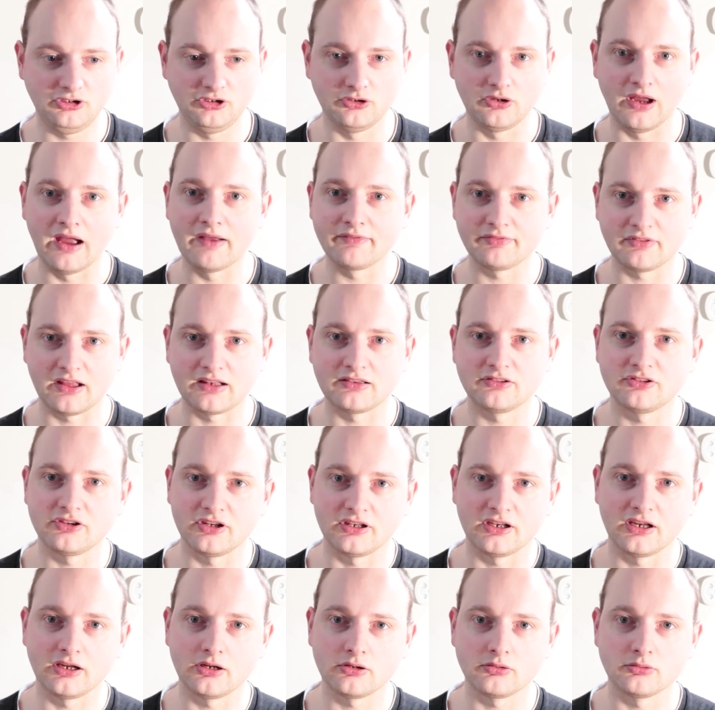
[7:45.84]
you have that
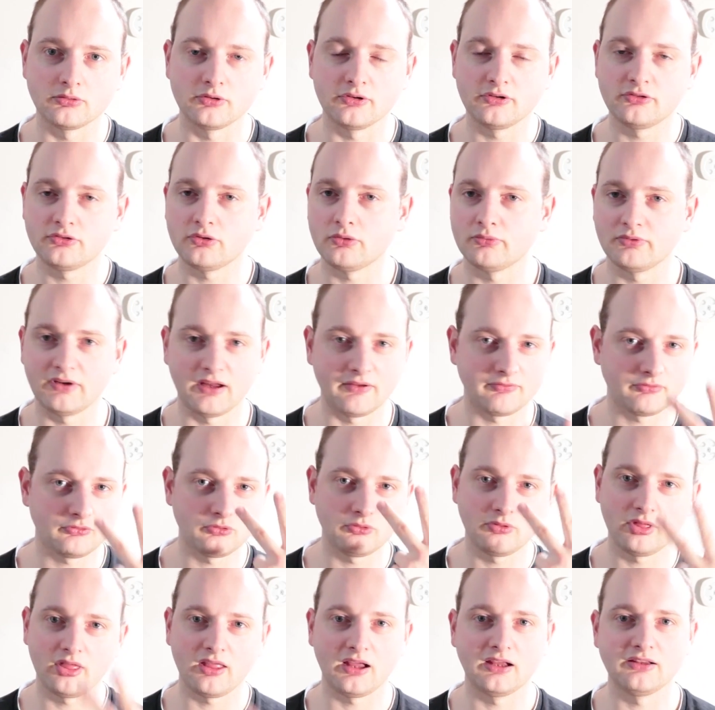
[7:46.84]
chin included, so we have
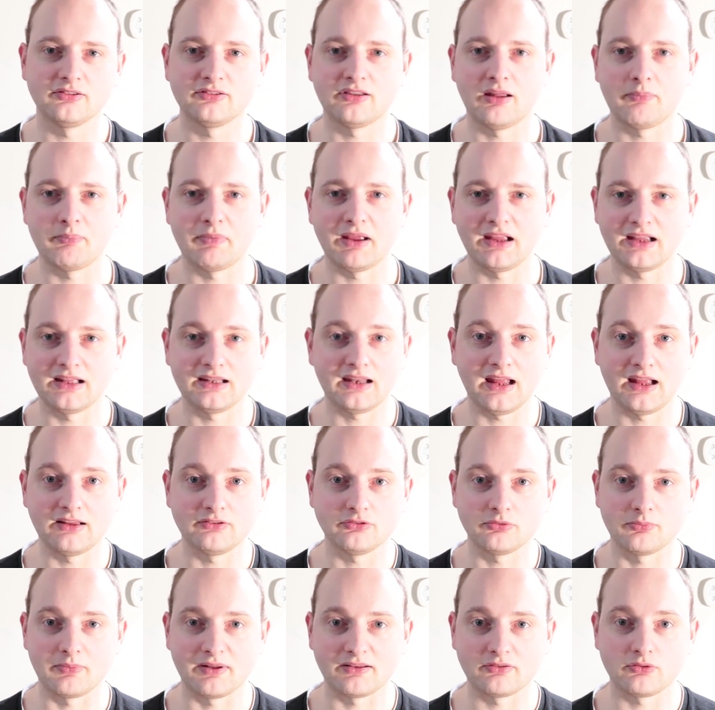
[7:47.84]
two things that make it
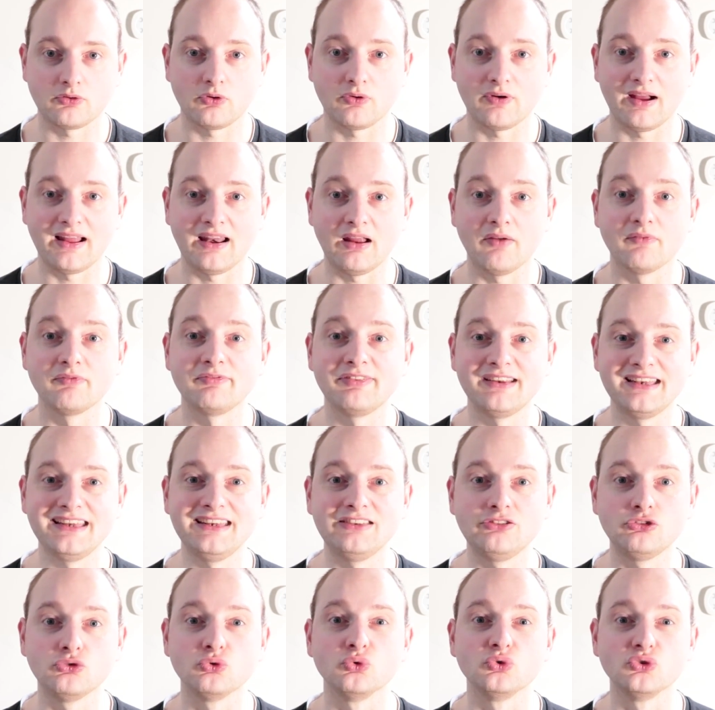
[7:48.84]
asymmetrical, and I
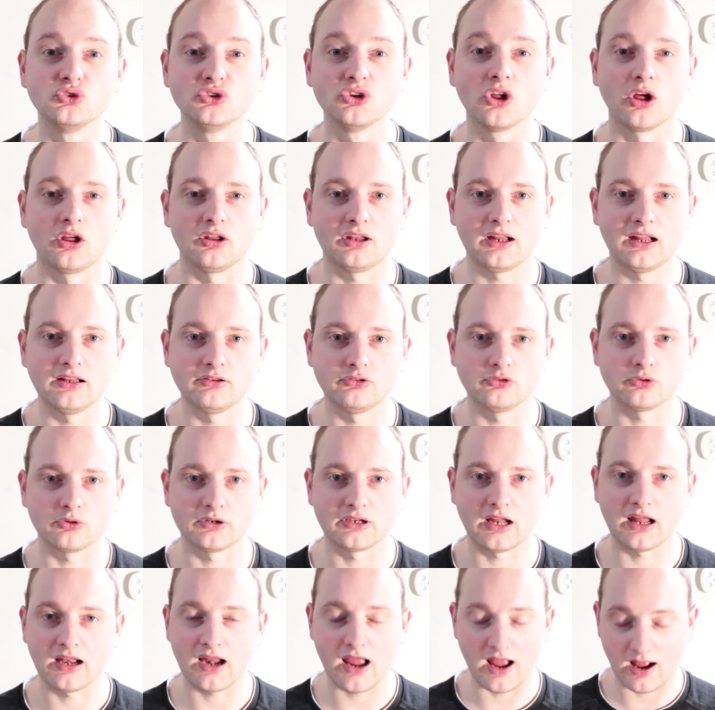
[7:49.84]
really do not
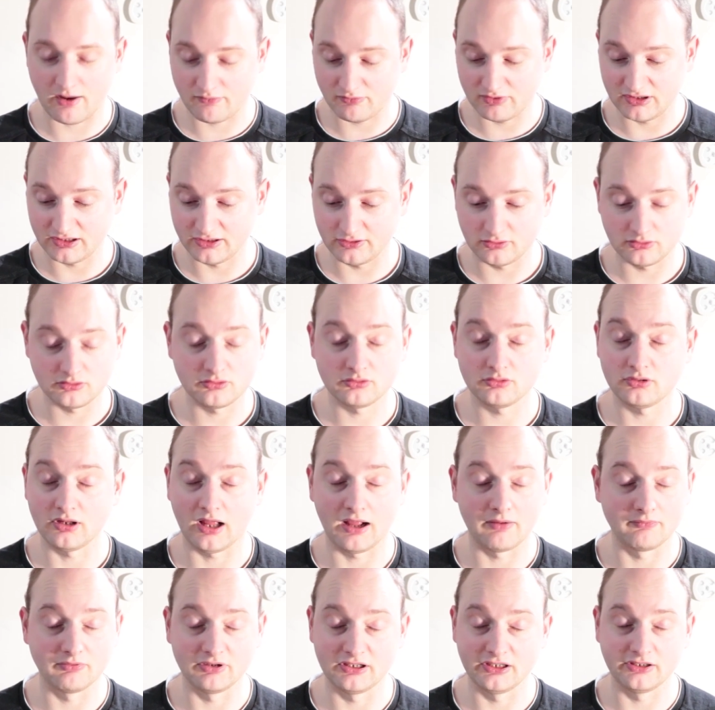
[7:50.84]
enjoy that. I
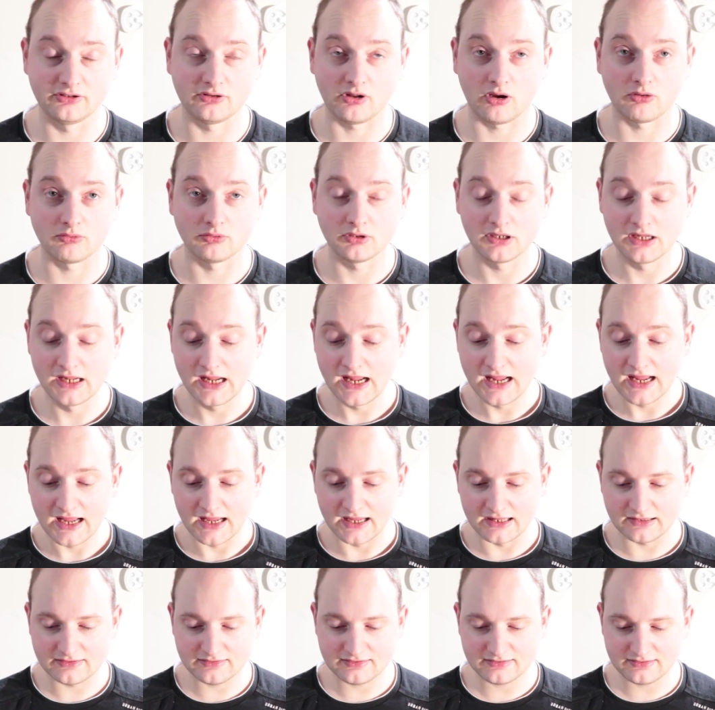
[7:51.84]
really don't.
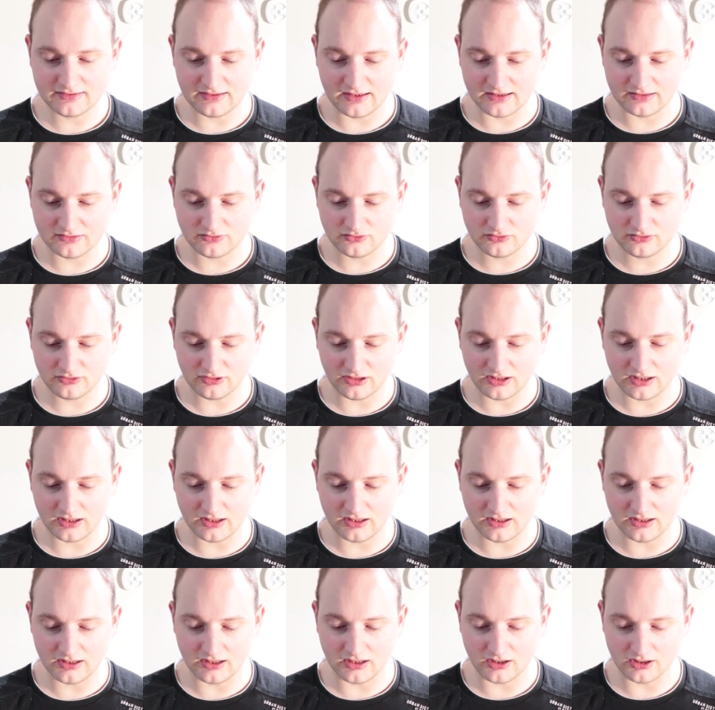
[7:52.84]
It's
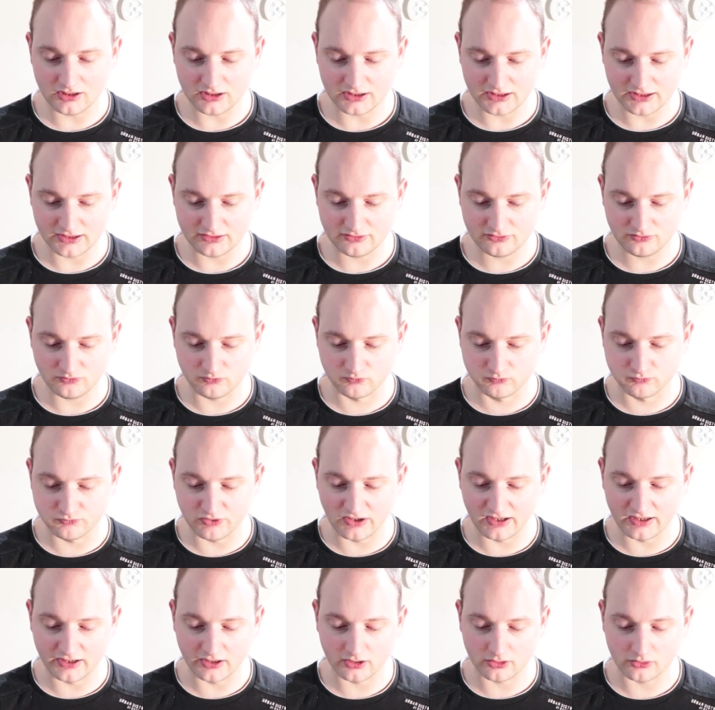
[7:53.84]

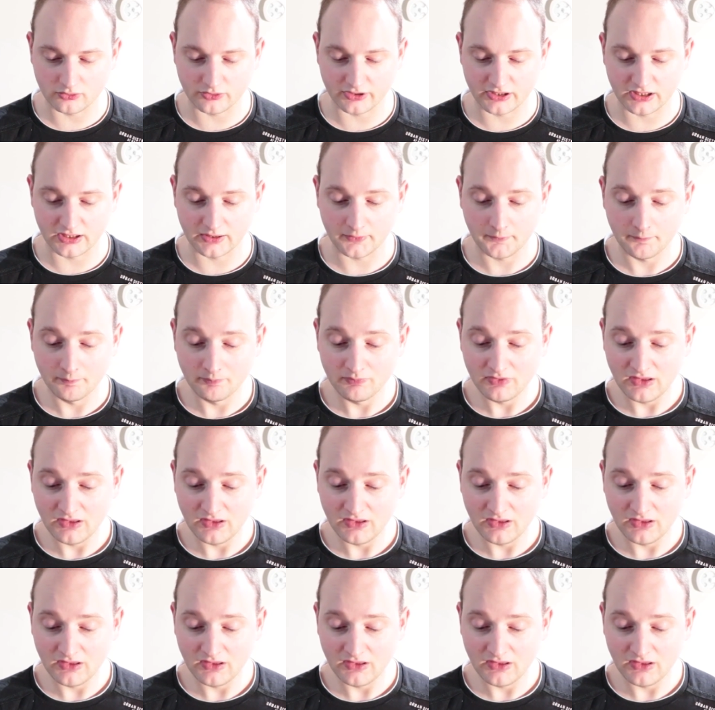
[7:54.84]
really annoying.